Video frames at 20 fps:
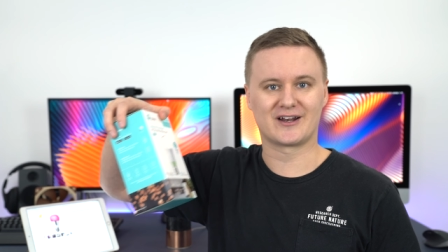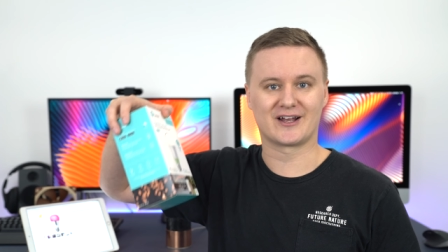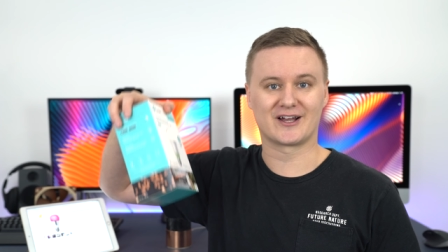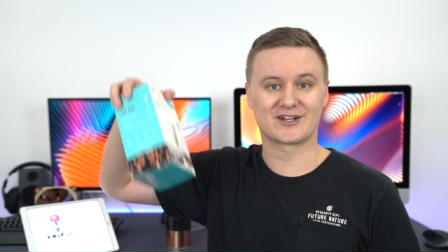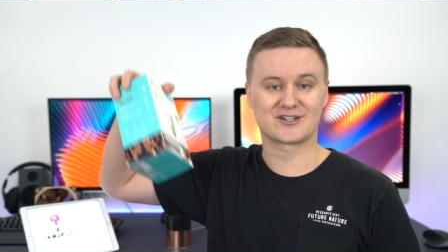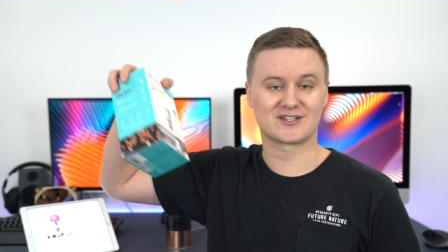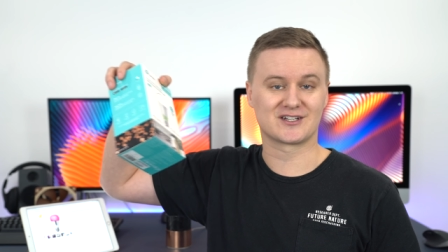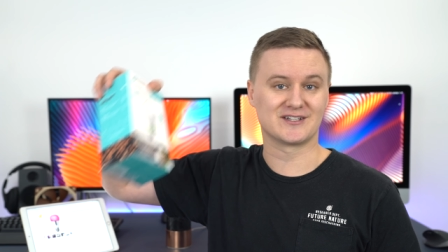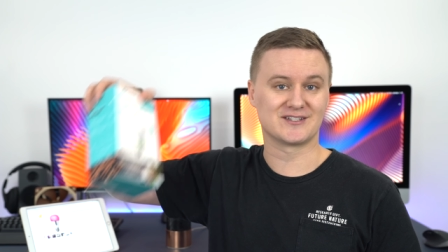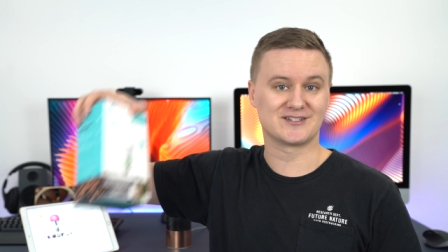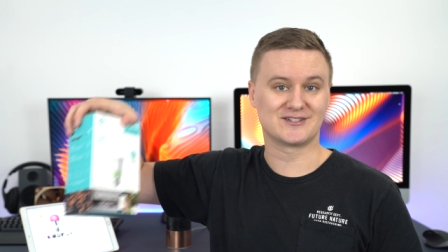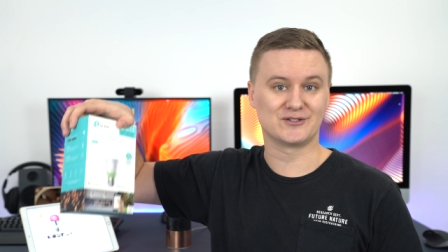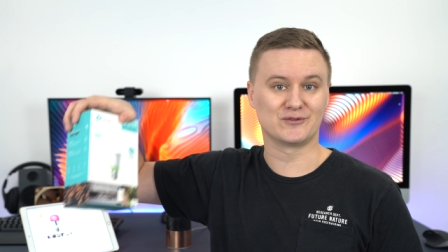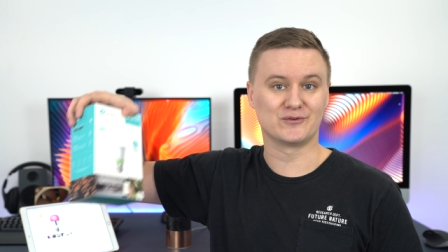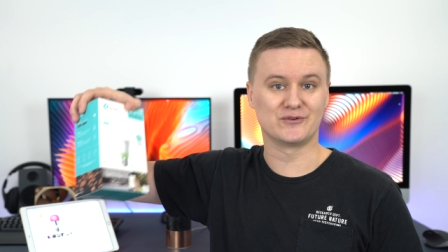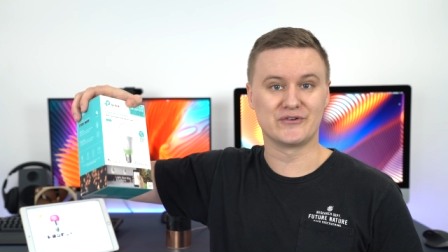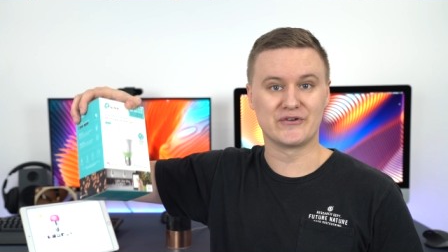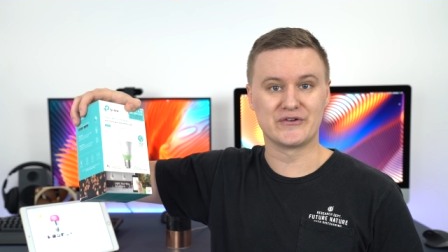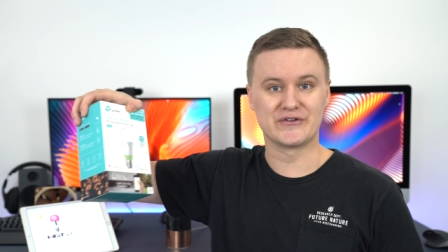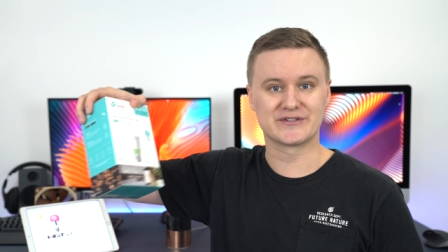I actually
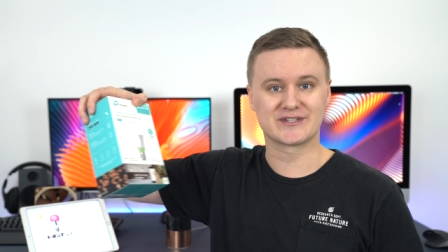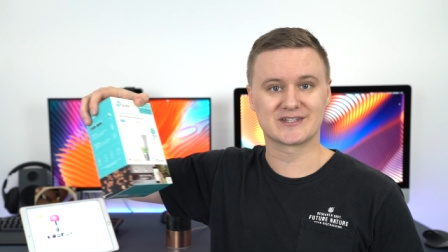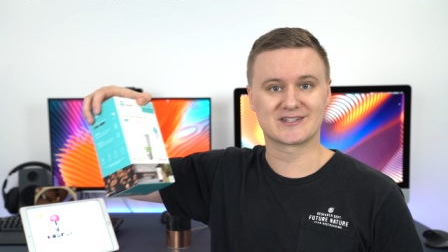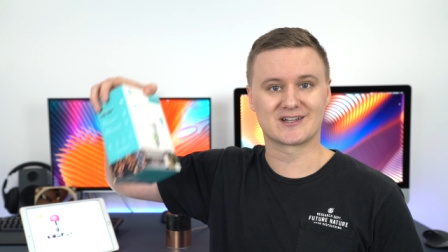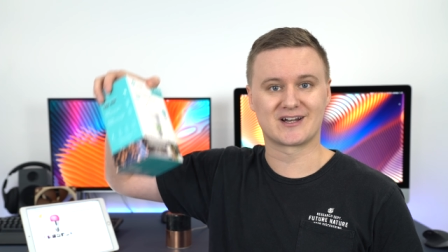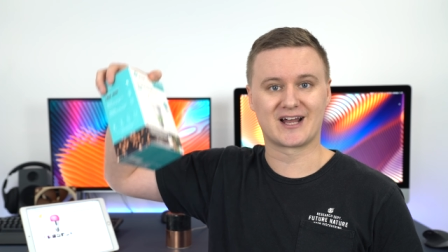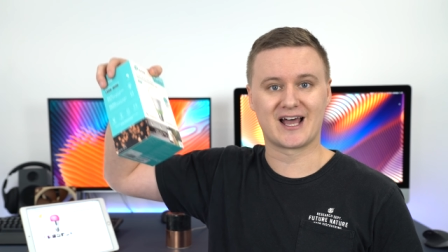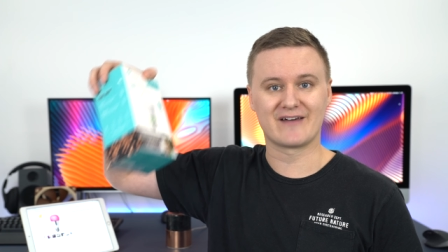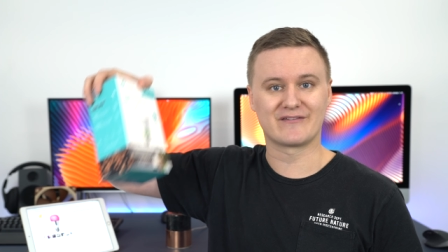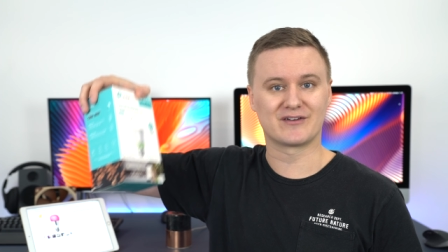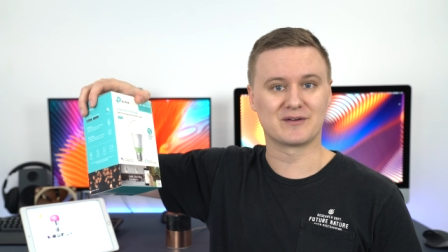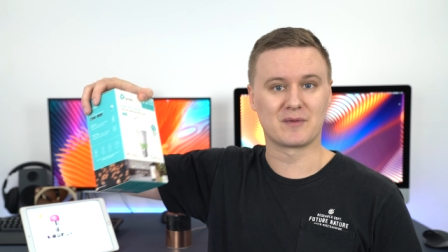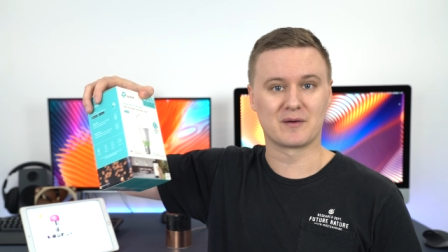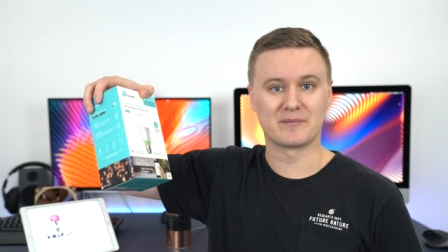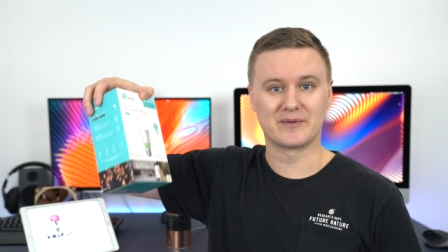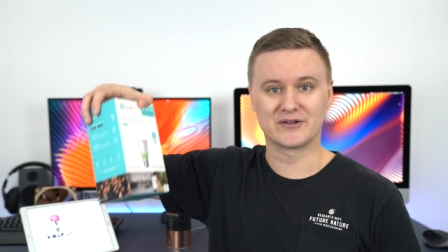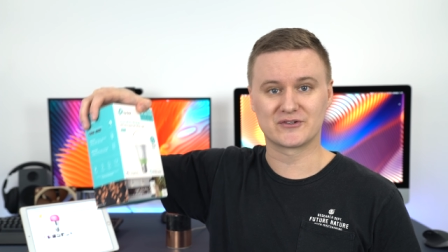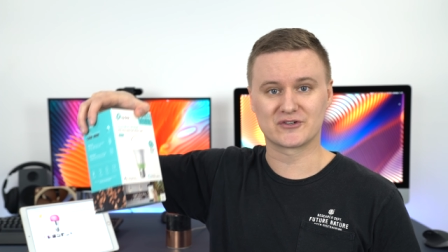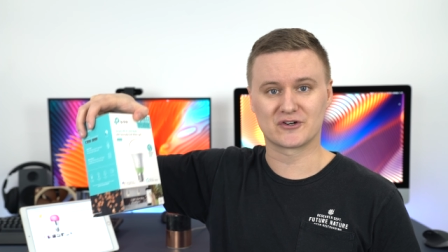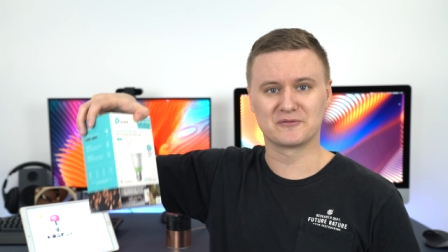still use this and I have it in my
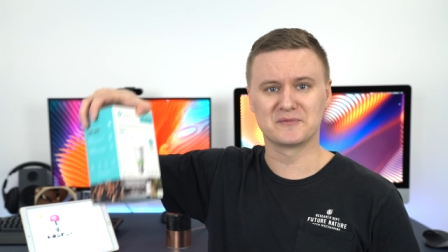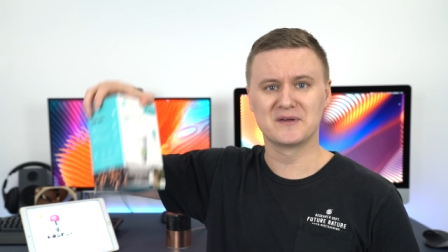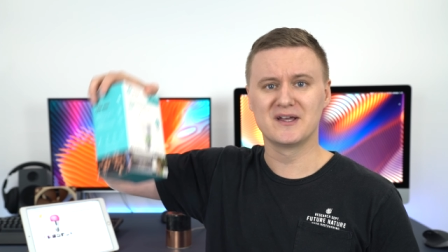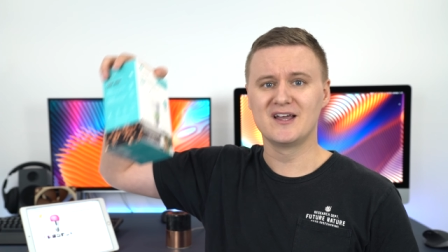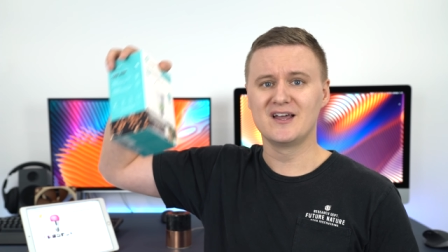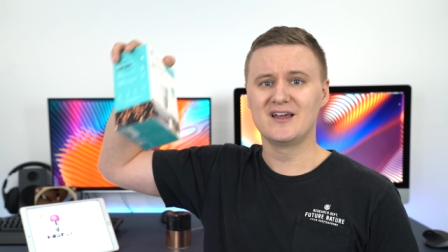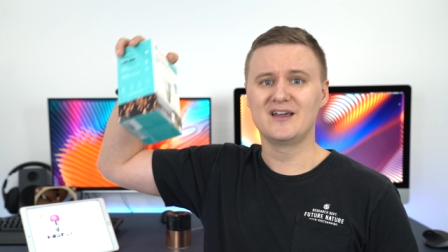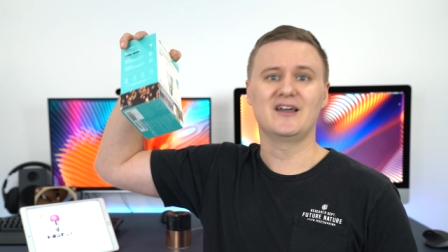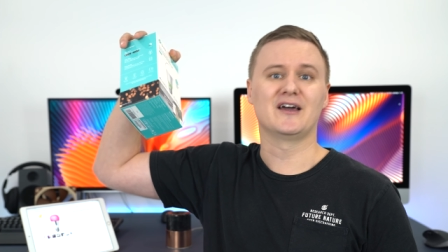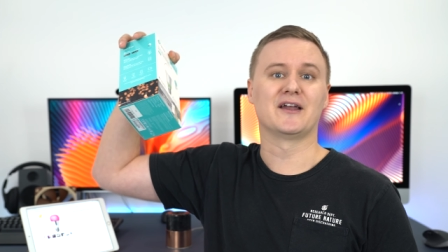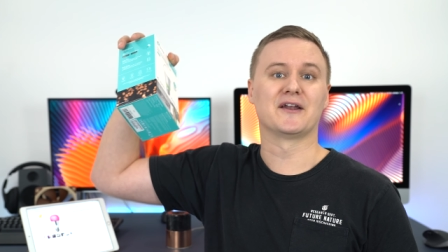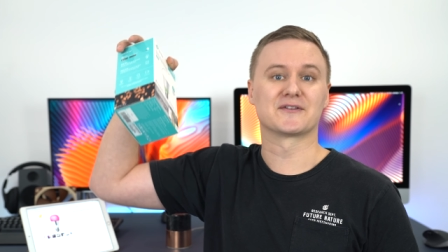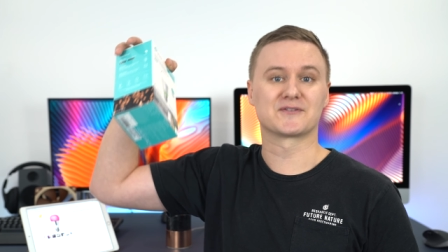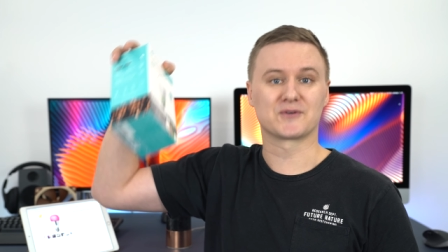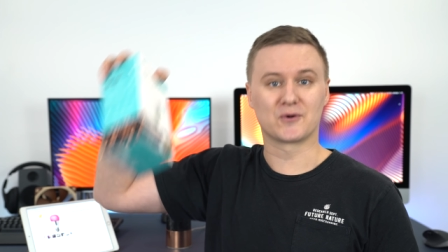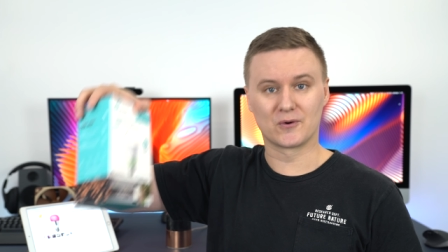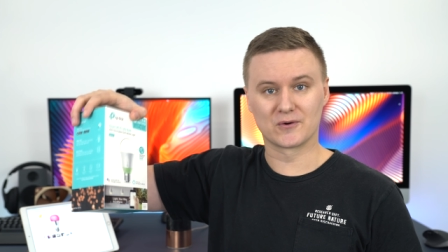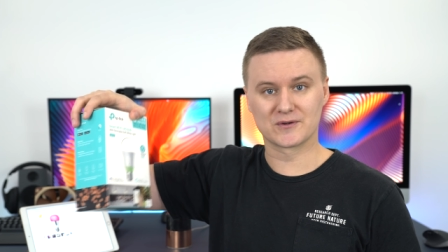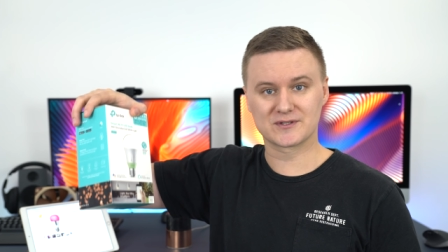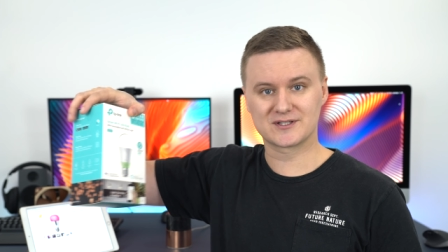bedroom and it's
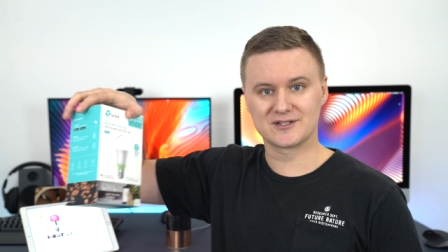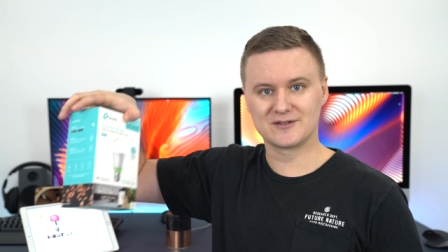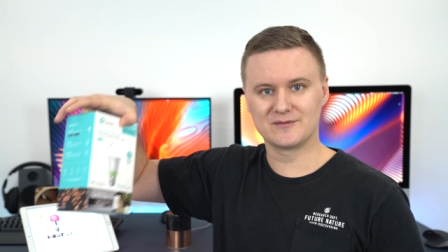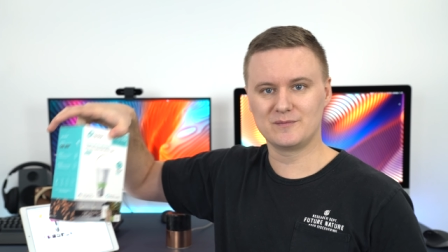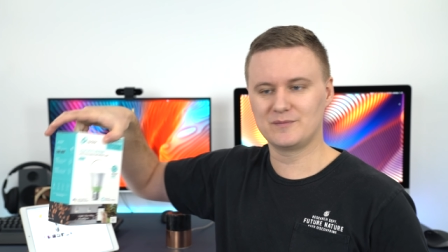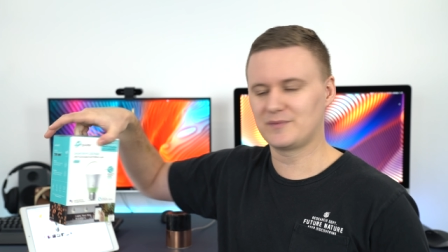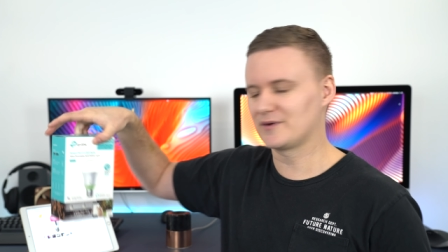awesome.